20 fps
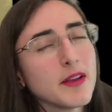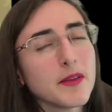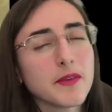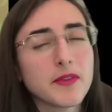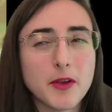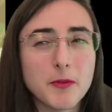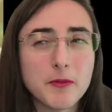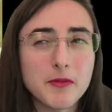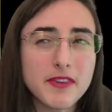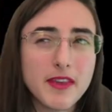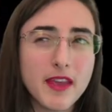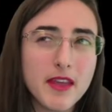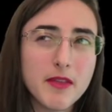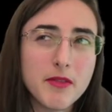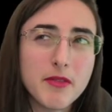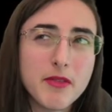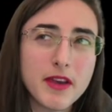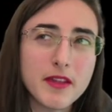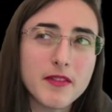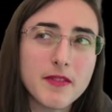Some say
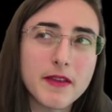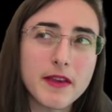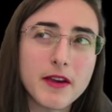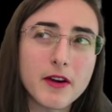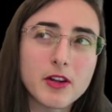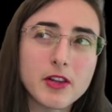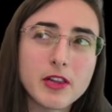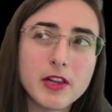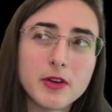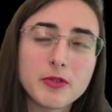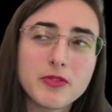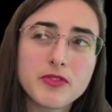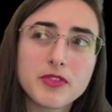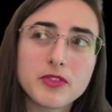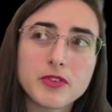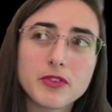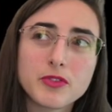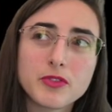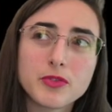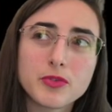that they are
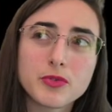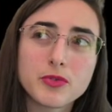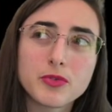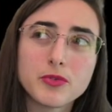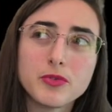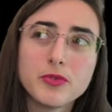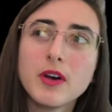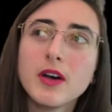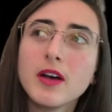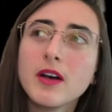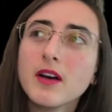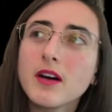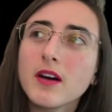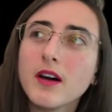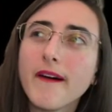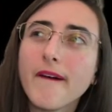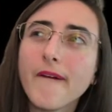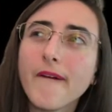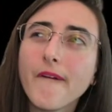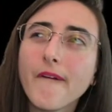closer to
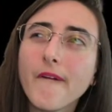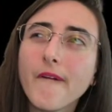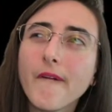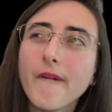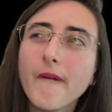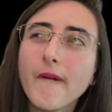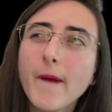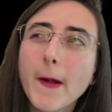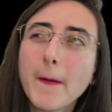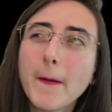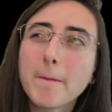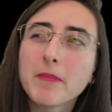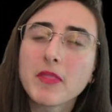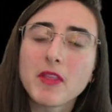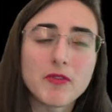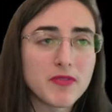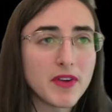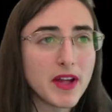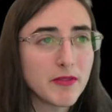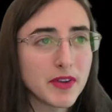
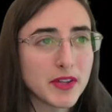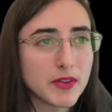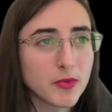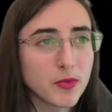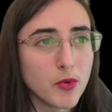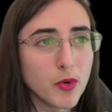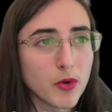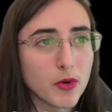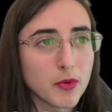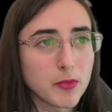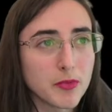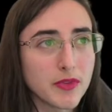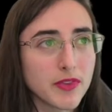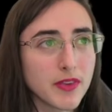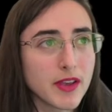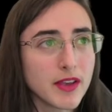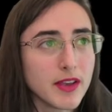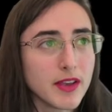velvet worms.